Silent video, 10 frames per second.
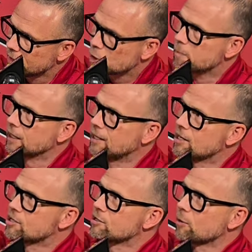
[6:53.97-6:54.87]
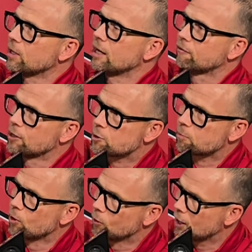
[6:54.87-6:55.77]
The expectations that we have for this
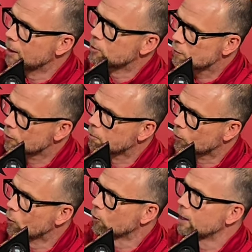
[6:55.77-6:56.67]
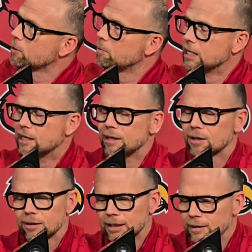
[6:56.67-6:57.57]
program is for the program to be
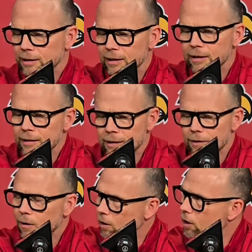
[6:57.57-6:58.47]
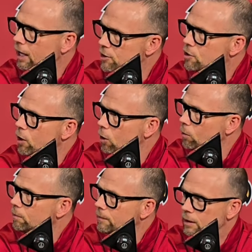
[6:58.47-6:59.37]
here. And, you know, our guys
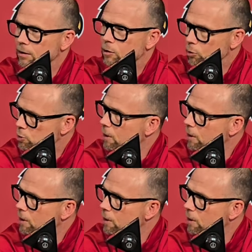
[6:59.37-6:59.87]
know the